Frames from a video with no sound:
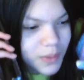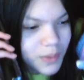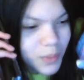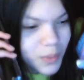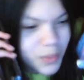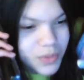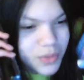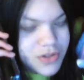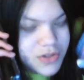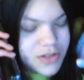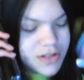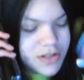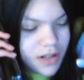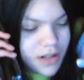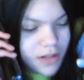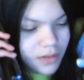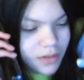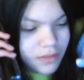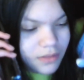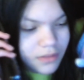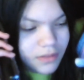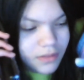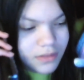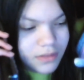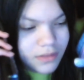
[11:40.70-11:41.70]
No, who's
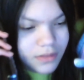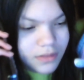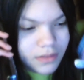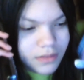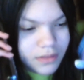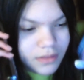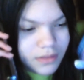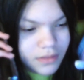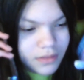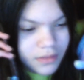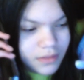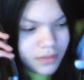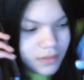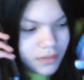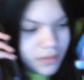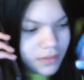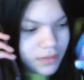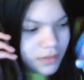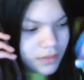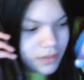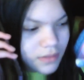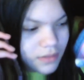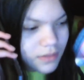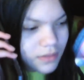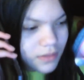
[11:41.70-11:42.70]
Joe?
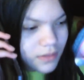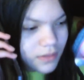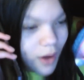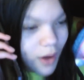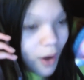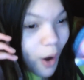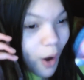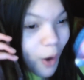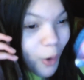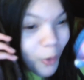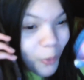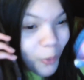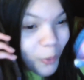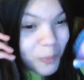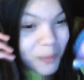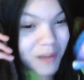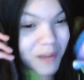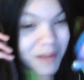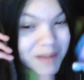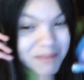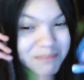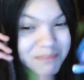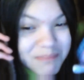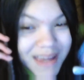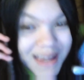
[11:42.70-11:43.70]
Oh,
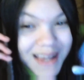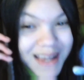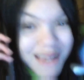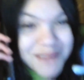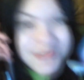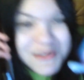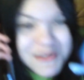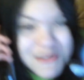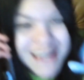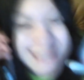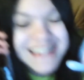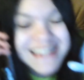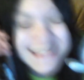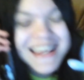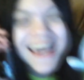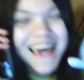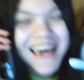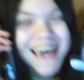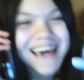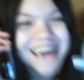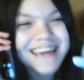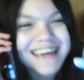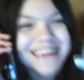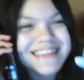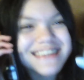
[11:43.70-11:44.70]
my mailman!
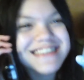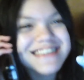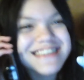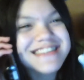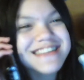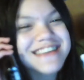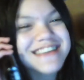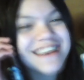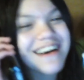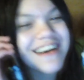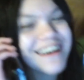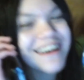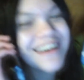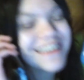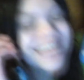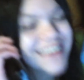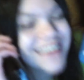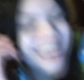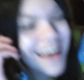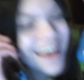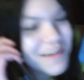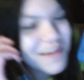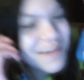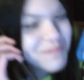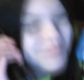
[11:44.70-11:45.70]
Yes!
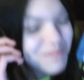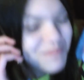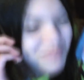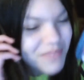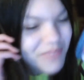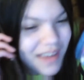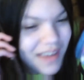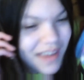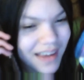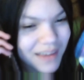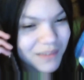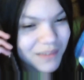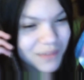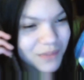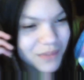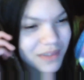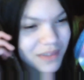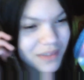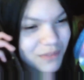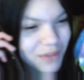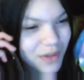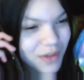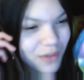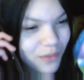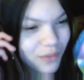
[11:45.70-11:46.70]
Yeah,
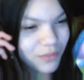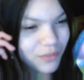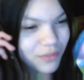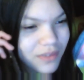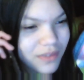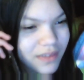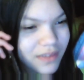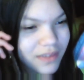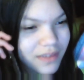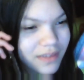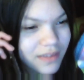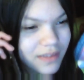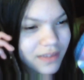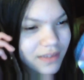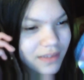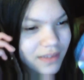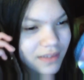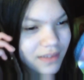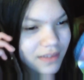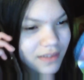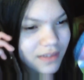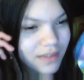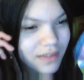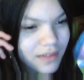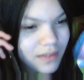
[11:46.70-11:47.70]
we go real...
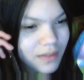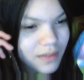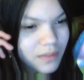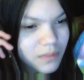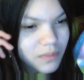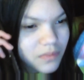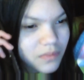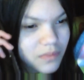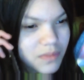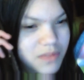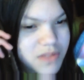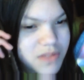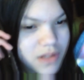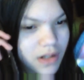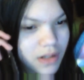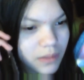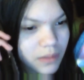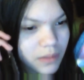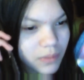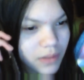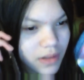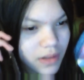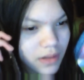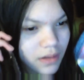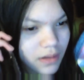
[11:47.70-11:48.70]
I'm
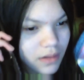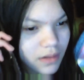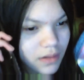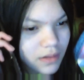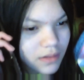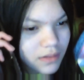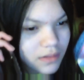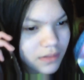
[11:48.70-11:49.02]
sorry, what?